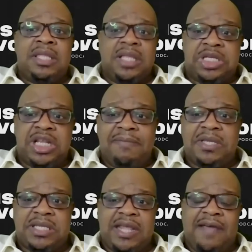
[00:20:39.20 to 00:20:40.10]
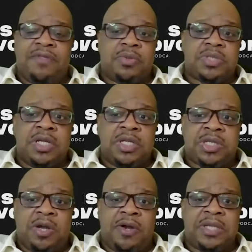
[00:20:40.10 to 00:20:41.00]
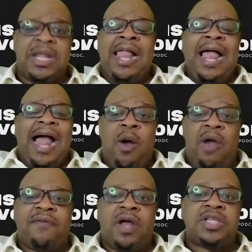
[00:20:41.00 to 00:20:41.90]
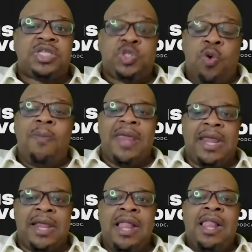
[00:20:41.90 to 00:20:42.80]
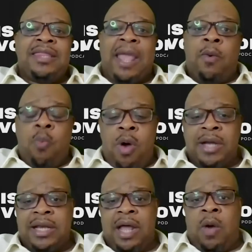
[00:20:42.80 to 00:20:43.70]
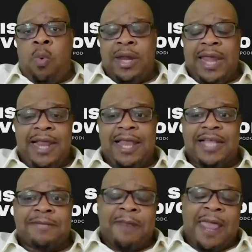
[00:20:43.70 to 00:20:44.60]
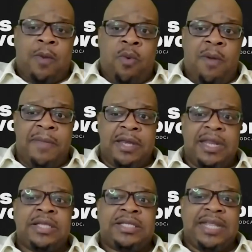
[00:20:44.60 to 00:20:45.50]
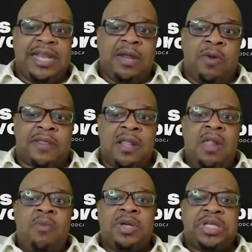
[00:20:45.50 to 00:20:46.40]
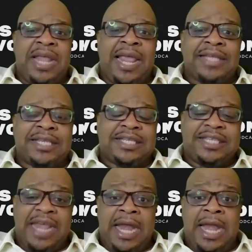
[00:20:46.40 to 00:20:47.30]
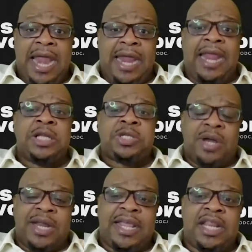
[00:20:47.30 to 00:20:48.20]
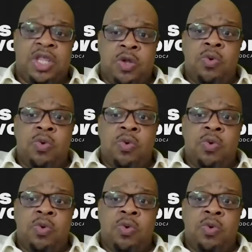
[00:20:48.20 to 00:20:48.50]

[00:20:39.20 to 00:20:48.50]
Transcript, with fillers: the legitimacy of those concerns However, assuming that what a working class black woman is dealing with when she is a CNA and is trying to get a